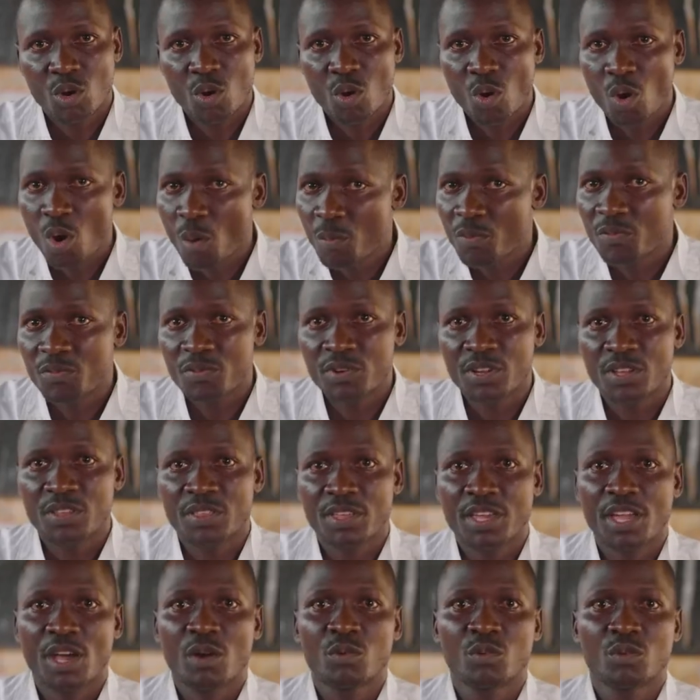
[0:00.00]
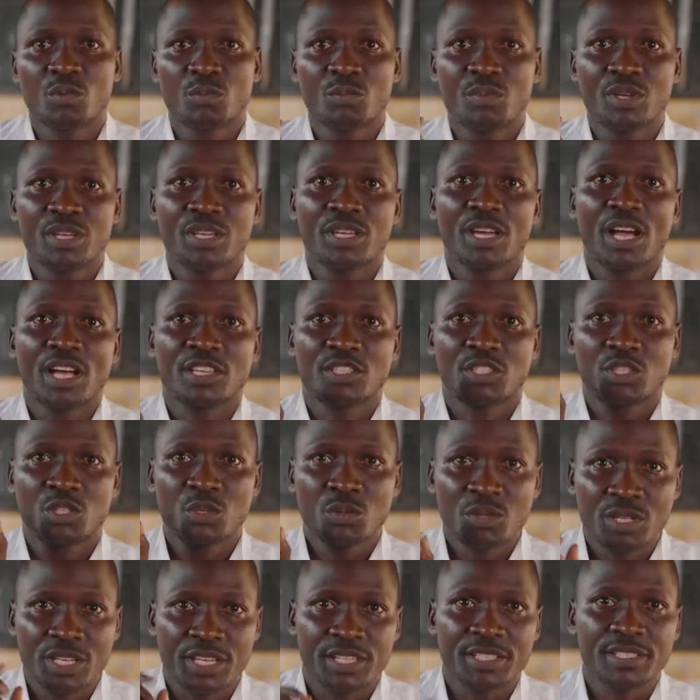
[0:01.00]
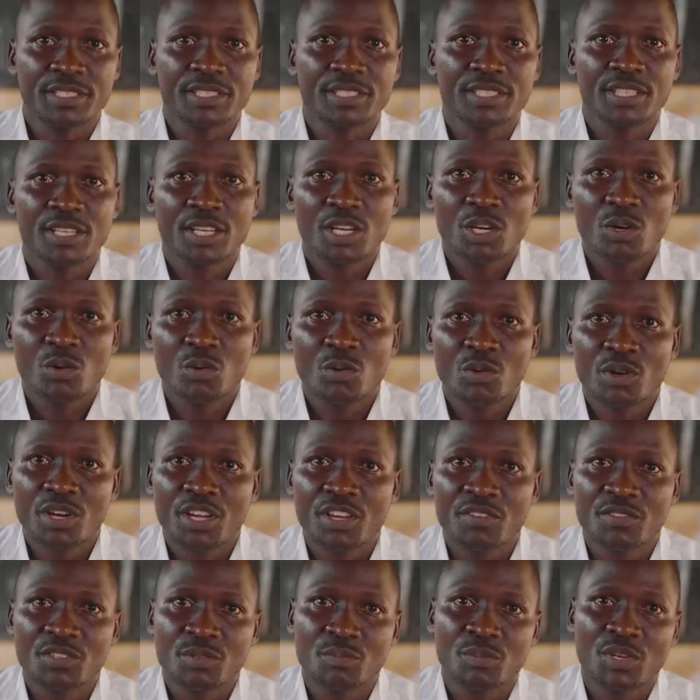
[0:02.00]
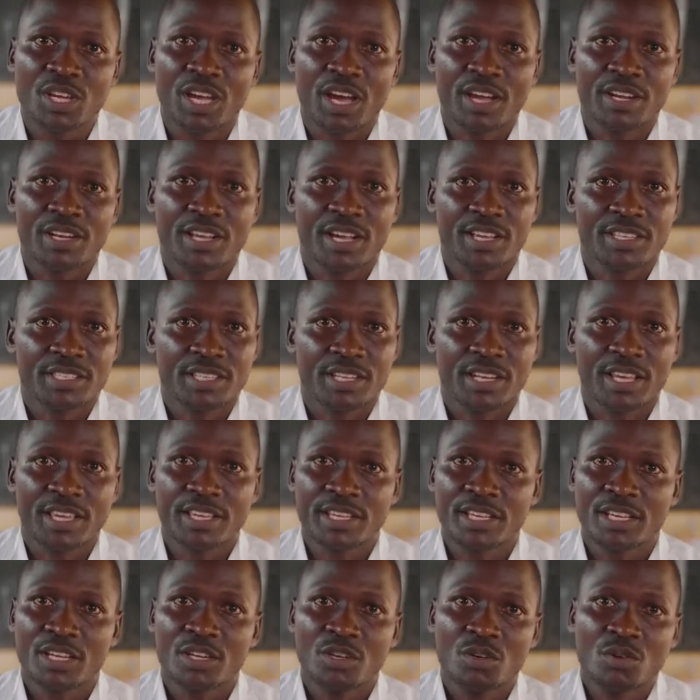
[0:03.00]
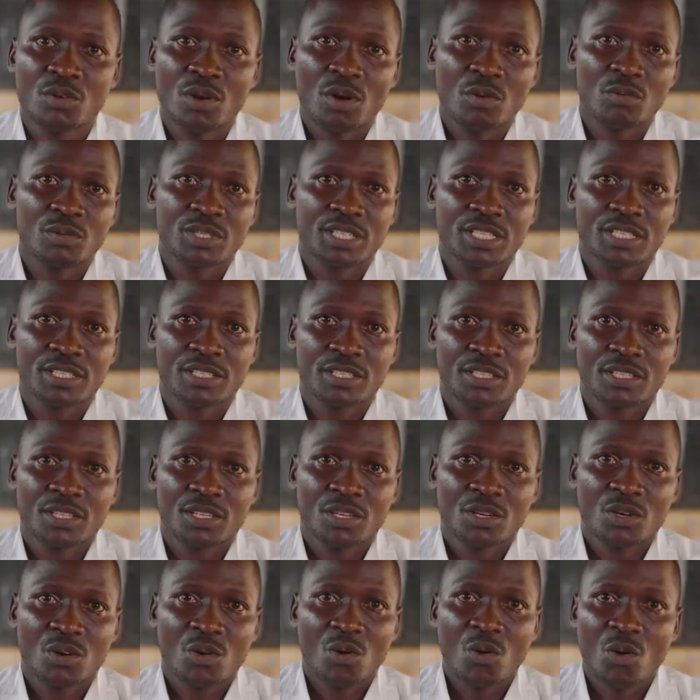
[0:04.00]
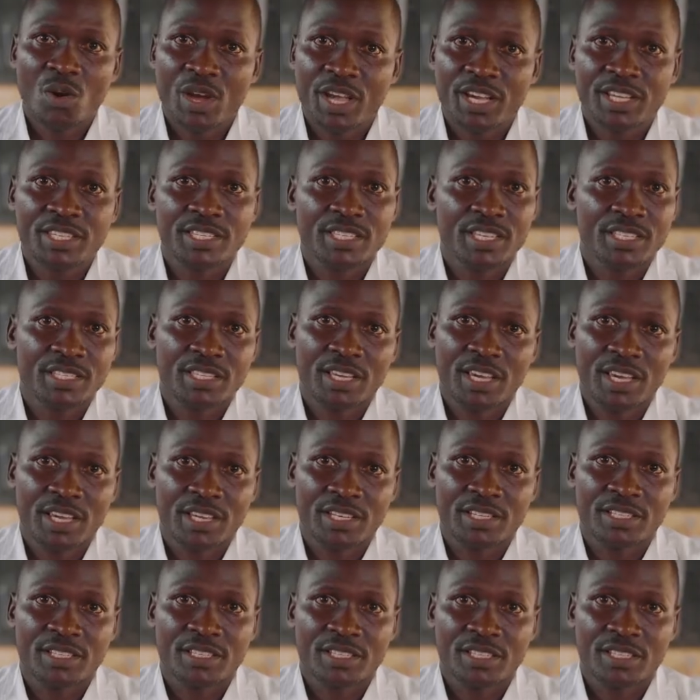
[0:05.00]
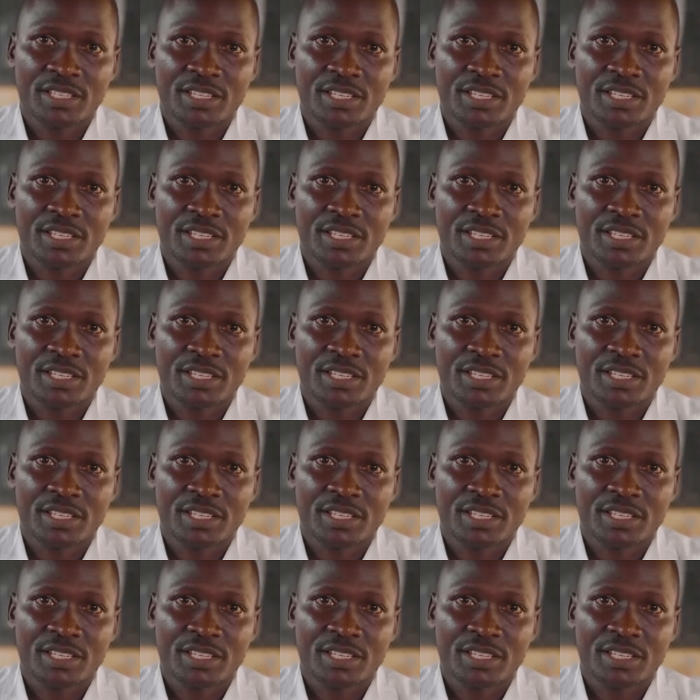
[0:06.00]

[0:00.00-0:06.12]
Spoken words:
Hopefully, there will be a student who gives me an answer like drought or excess heat.